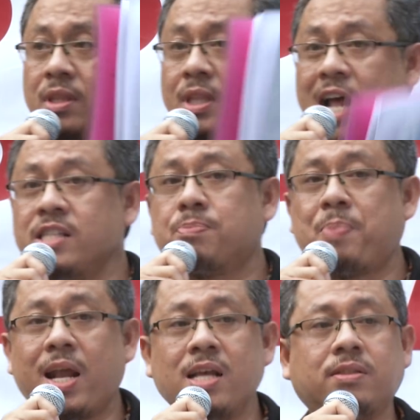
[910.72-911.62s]

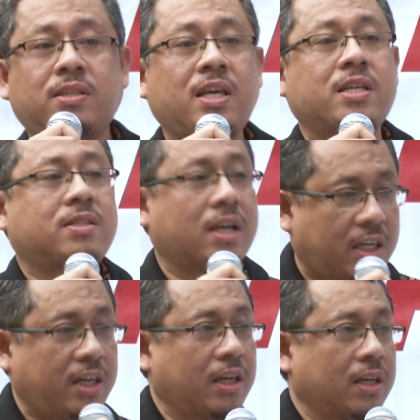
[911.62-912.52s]
Transparency is the
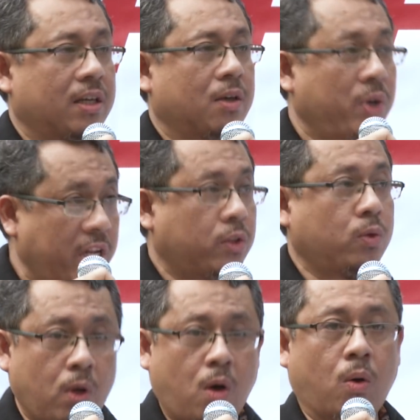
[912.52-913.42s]
key. We need
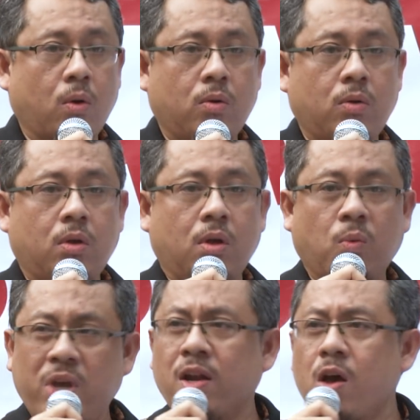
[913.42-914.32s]
to know.
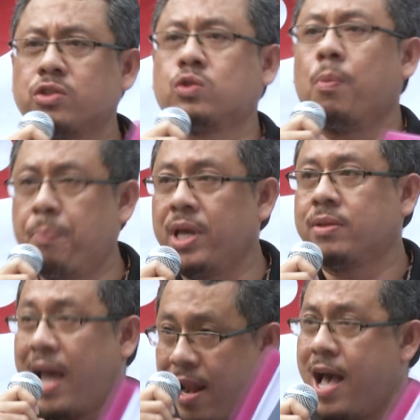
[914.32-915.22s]
We are not
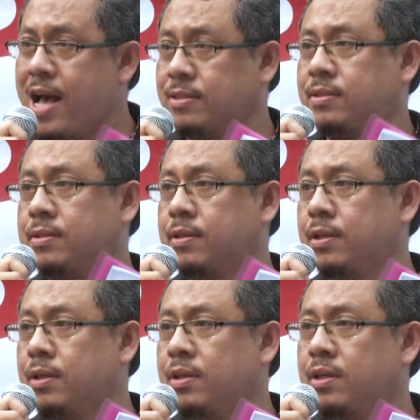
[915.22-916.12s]
stupid. Tell us.
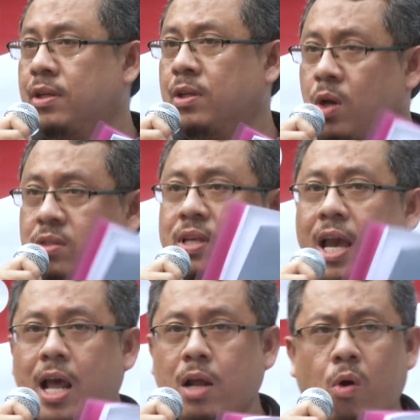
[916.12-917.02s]
Don't
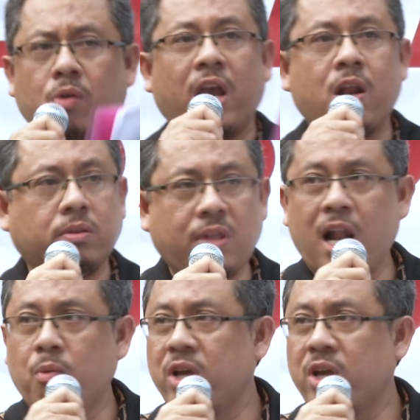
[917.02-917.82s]
say that, oh, cannot tell.